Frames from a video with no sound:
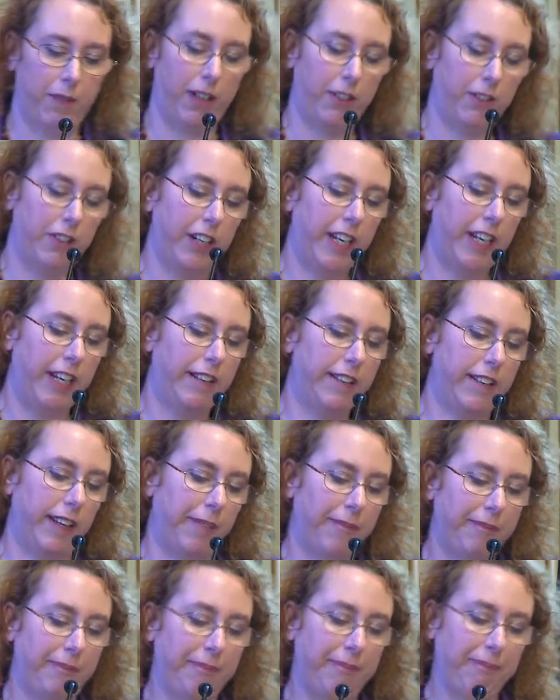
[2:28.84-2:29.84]
Michael Keating.
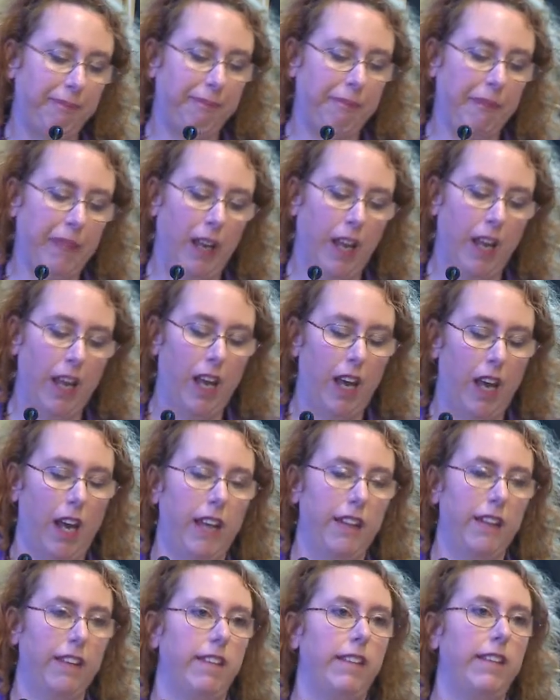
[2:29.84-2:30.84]

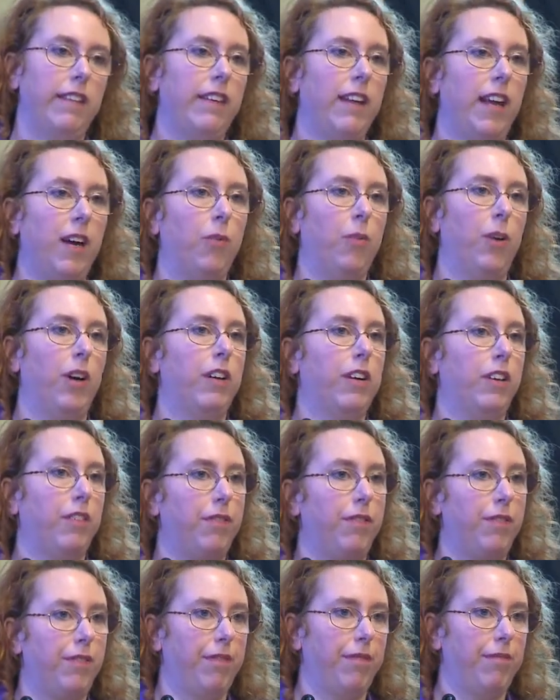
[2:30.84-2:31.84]
This is a network
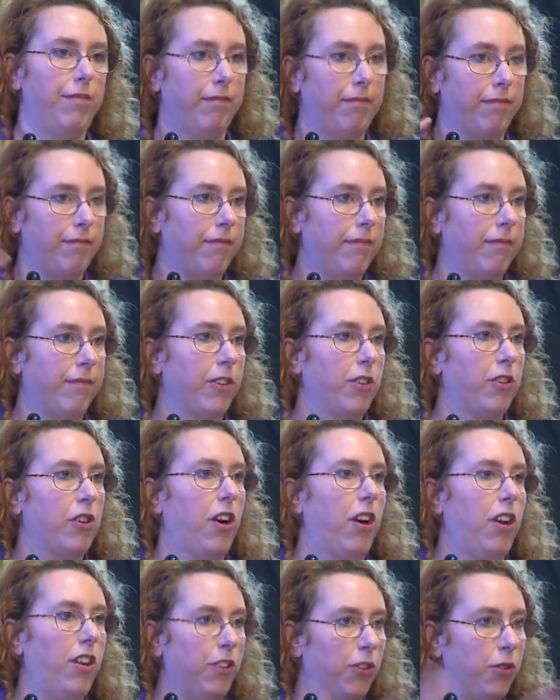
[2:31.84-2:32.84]
of
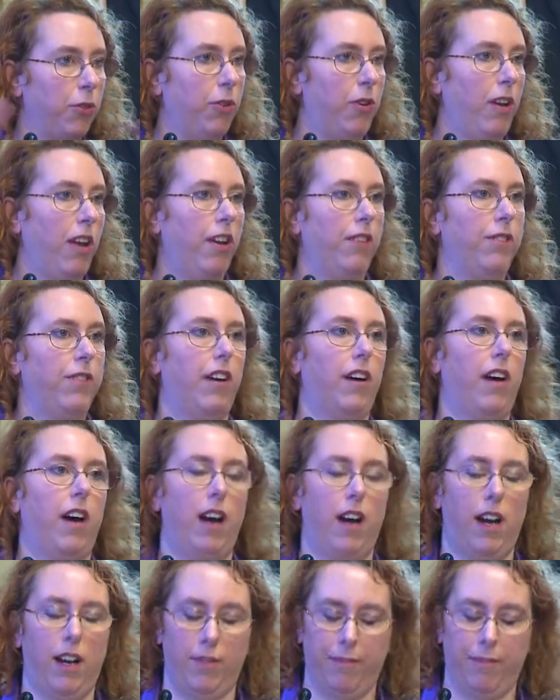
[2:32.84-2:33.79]
scholars all over